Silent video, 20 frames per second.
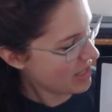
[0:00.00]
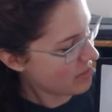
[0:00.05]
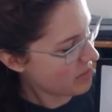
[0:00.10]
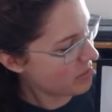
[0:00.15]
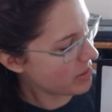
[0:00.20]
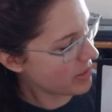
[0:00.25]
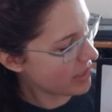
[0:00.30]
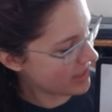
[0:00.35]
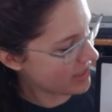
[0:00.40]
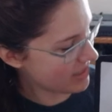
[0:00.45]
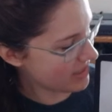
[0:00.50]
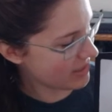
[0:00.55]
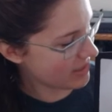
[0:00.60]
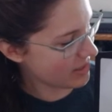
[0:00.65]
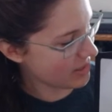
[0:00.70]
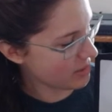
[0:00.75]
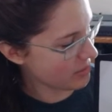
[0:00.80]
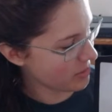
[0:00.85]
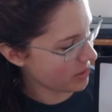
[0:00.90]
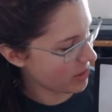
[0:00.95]
Plus your
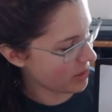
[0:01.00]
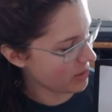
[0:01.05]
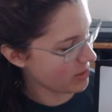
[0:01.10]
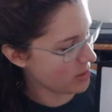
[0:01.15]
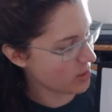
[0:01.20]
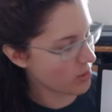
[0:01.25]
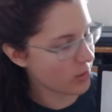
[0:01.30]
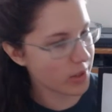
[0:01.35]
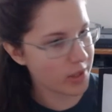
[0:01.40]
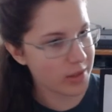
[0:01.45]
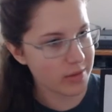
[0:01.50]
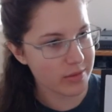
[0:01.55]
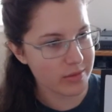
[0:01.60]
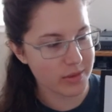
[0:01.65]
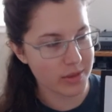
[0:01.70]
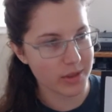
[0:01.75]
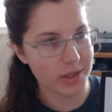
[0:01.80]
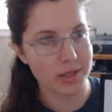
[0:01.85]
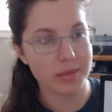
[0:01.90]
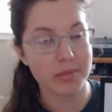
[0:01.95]
numerator,
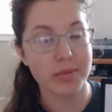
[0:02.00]
24